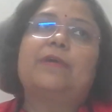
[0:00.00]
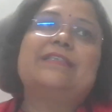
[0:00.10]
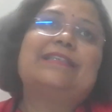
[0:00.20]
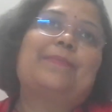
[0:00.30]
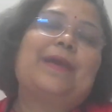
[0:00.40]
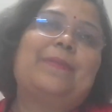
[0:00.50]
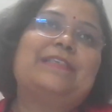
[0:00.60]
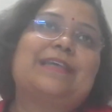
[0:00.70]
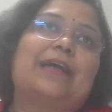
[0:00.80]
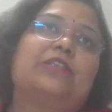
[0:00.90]
once the baby
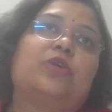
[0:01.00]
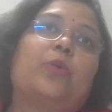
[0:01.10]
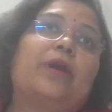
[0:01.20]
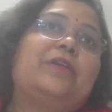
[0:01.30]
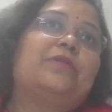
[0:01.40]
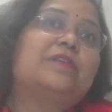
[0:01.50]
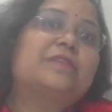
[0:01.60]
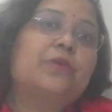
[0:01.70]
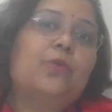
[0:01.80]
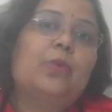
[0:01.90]
starts going to the
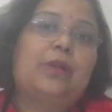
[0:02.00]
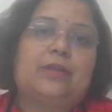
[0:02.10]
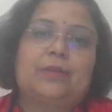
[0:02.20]
school,